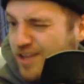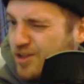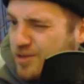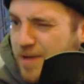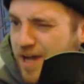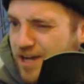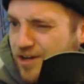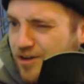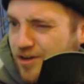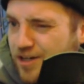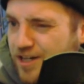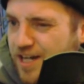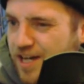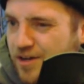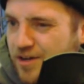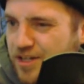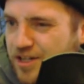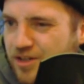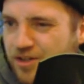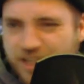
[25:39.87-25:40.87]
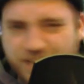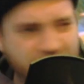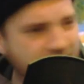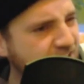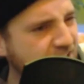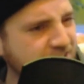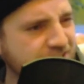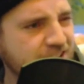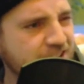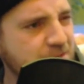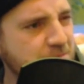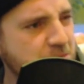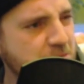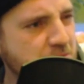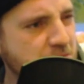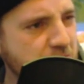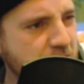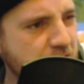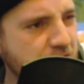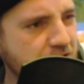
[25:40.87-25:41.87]
I look back on it now and I go like, I guess I am a
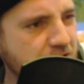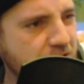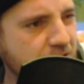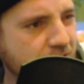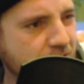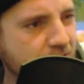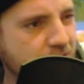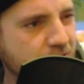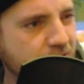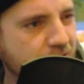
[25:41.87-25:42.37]
promoter now.